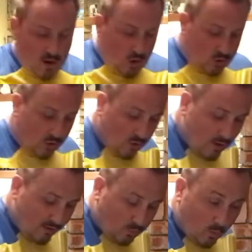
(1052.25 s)
So you don't
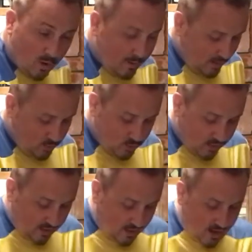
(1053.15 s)
have to worry about using
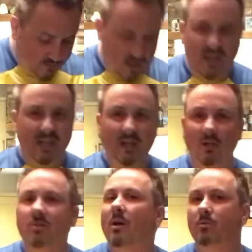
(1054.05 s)
any kind of illegal
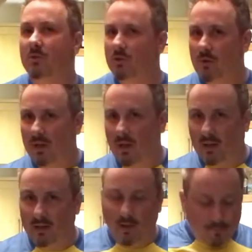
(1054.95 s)
substance or anything like
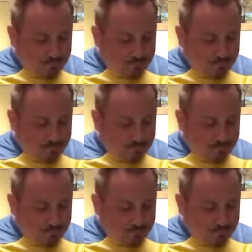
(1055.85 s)
that.